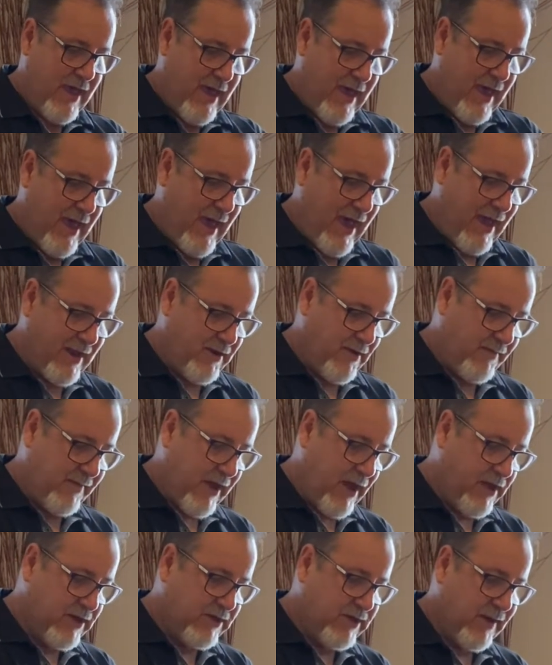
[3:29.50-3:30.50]
and I'm
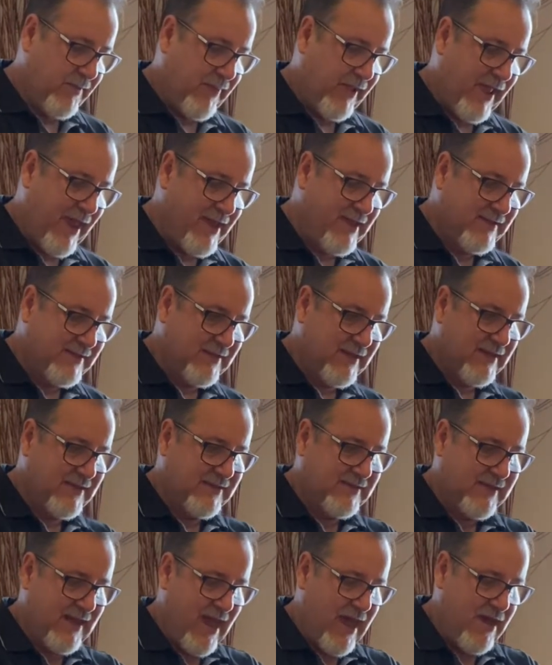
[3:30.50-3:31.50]
going to place this
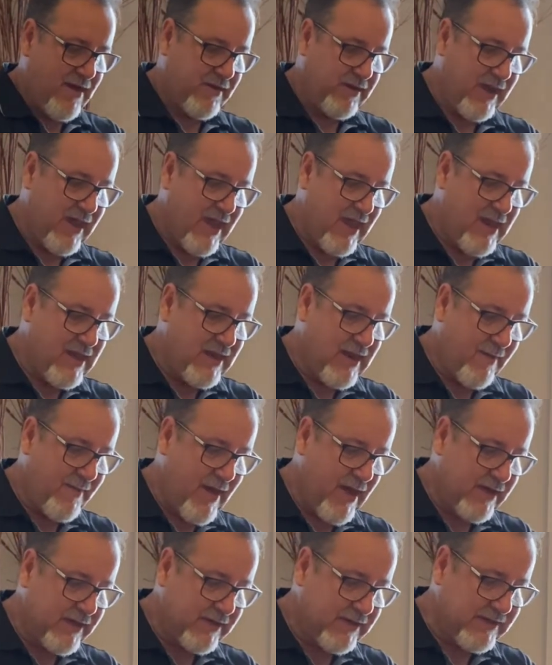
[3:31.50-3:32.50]
down in
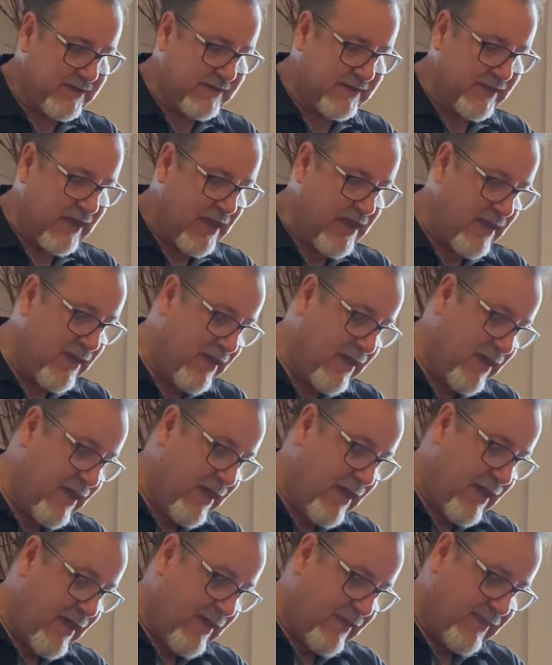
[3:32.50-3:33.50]
amongst the